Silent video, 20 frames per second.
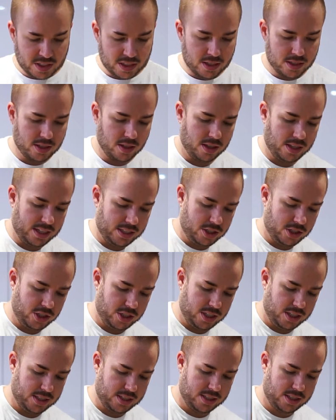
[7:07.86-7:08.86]
So let's
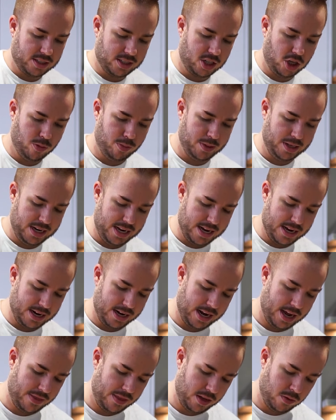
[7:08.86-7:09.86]
just scoop it in
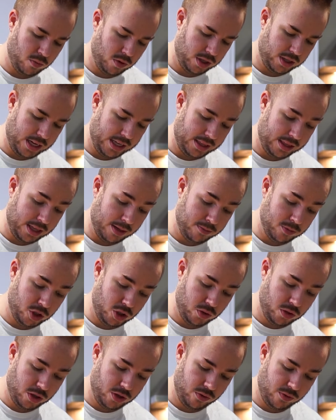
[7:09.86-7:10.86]
and then we'll let them
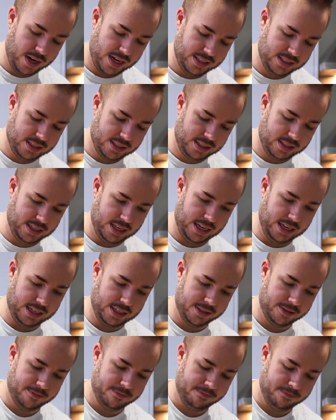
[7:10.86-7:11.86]
do the resting.